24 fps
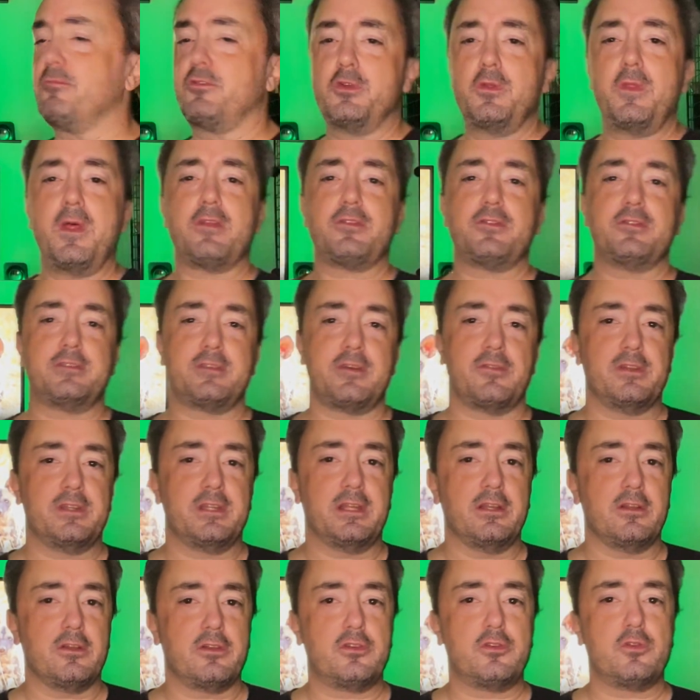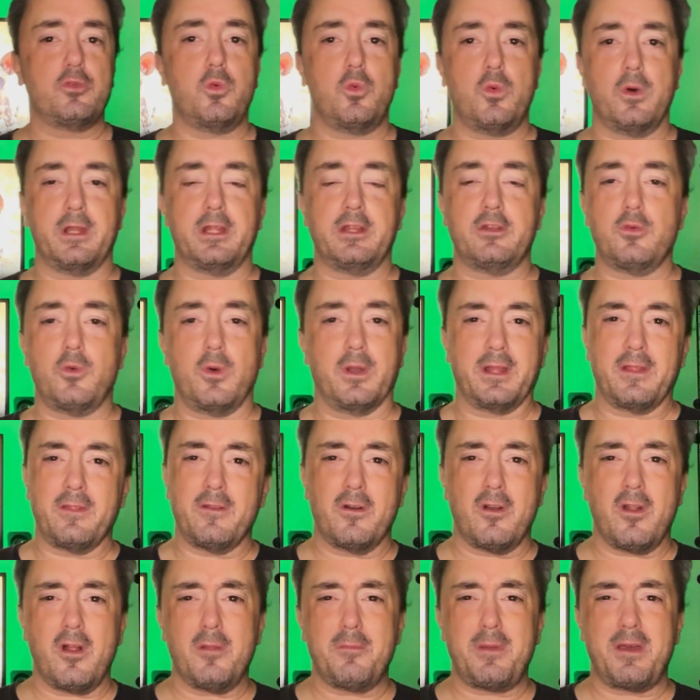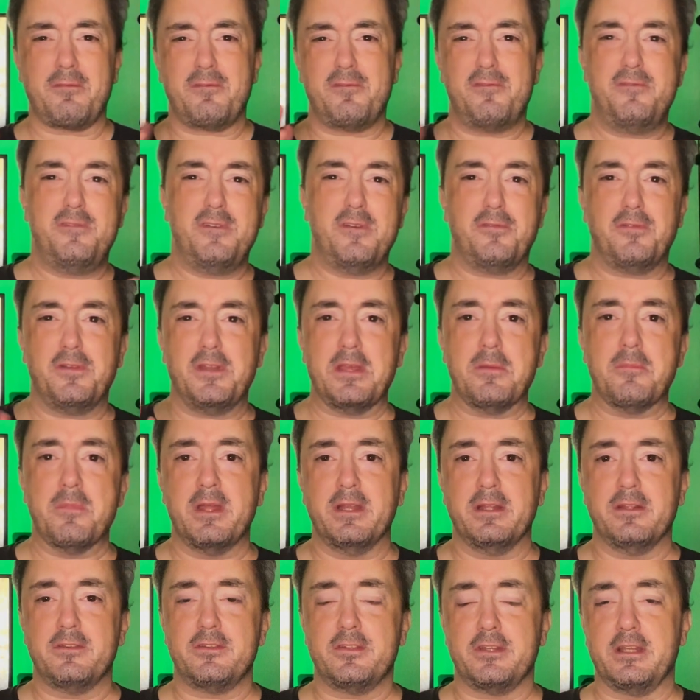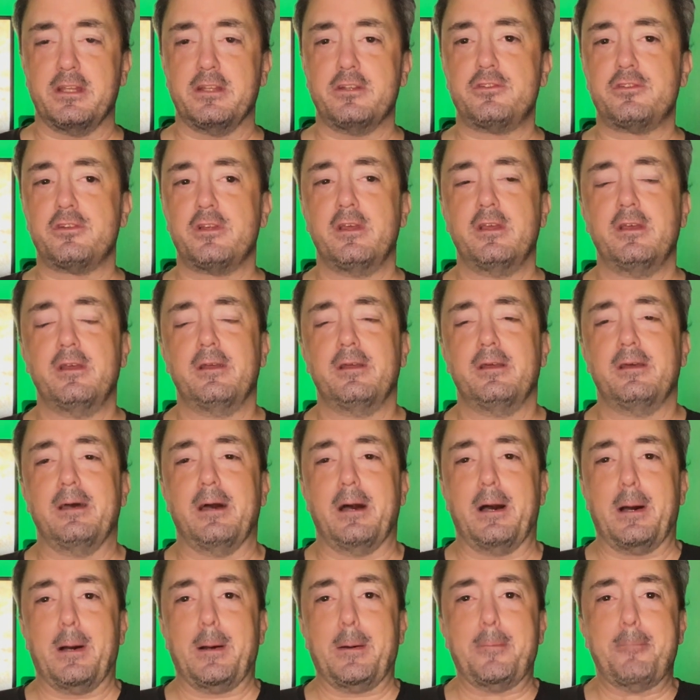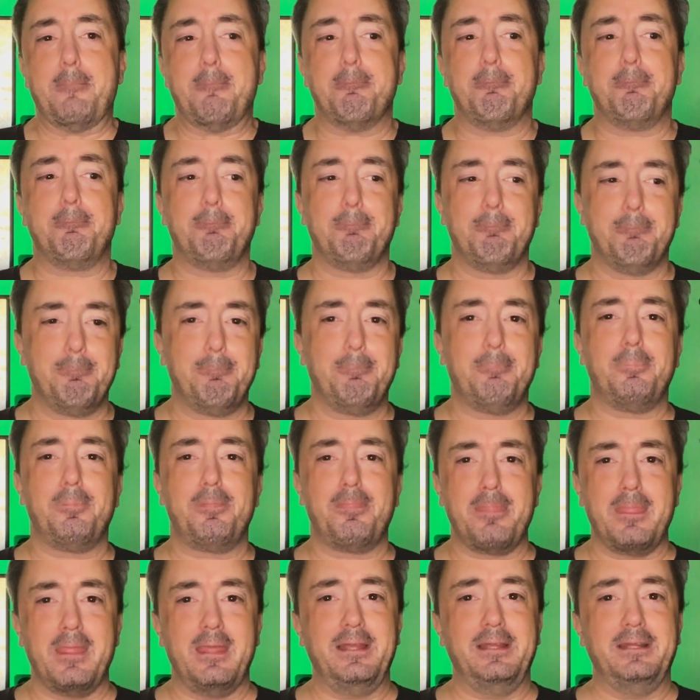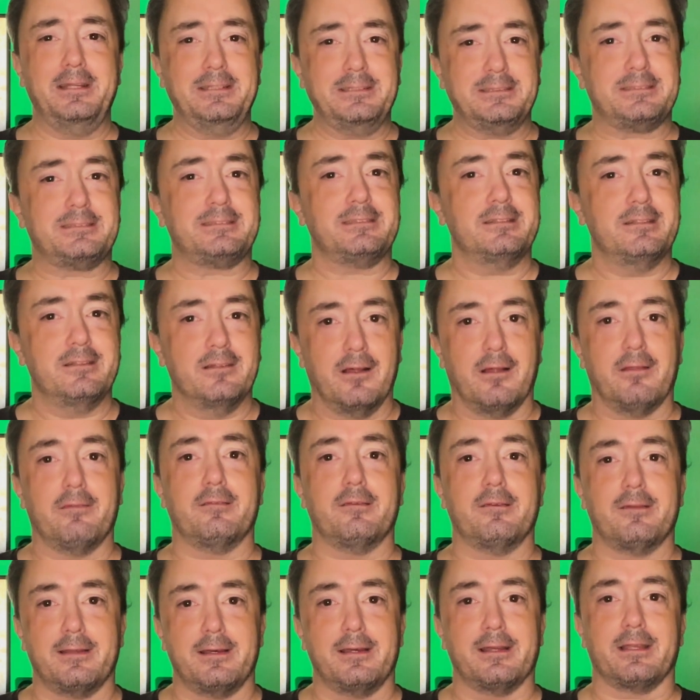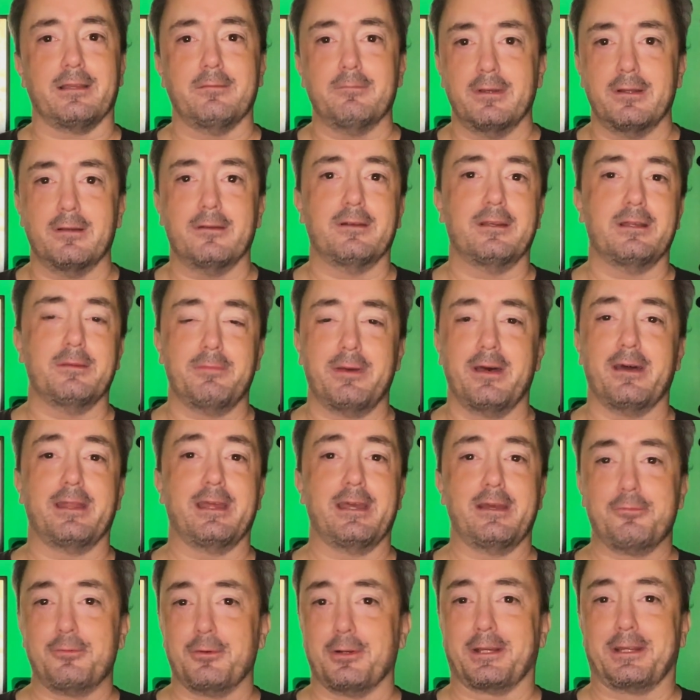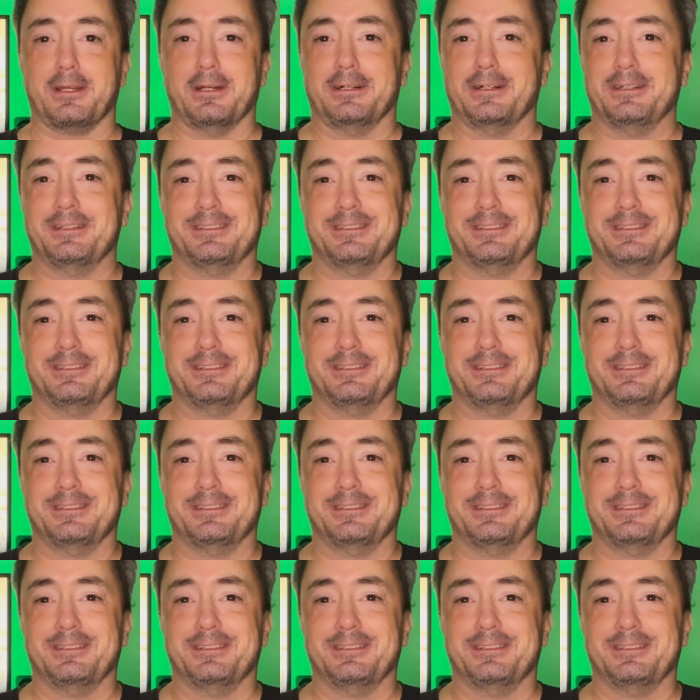2017 to 2020, they're all about 50 minutes each. Um, it's another documentary about Africa,